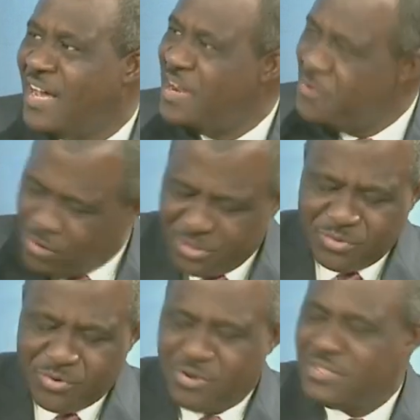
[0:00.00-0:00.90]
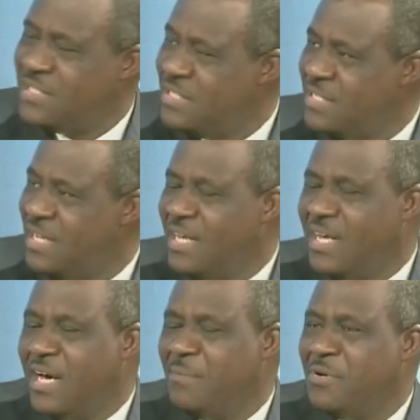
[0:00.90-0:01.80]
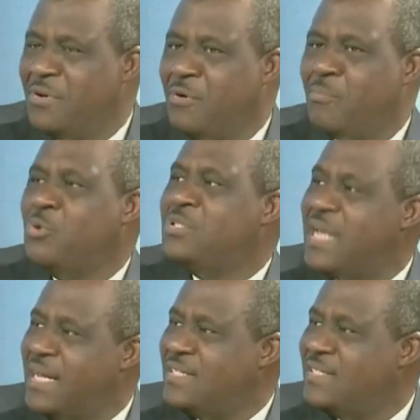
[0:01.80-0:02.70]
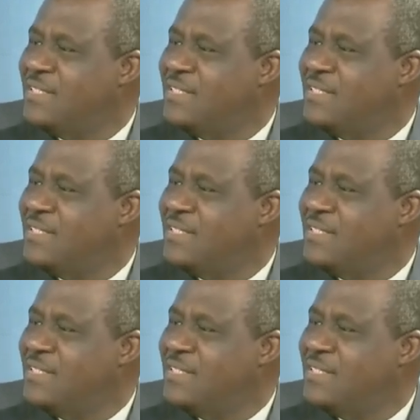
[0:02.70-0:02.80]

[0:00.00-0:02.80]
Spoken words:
and want to conceal, I mean, or protect